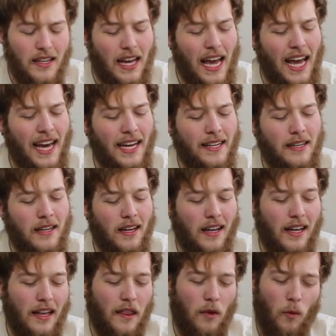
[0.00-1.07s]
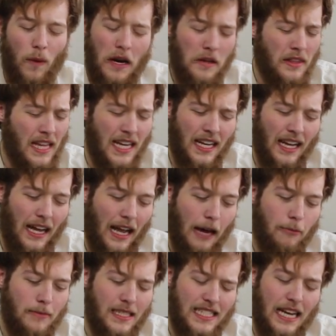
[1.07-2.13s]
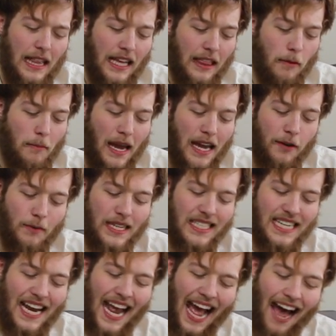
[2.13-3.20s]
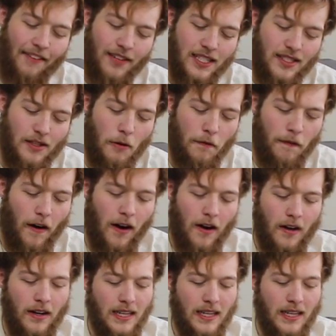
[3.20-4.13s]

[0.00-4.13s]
And the weird thing, I wouldn't say like the main reason I haven't so far,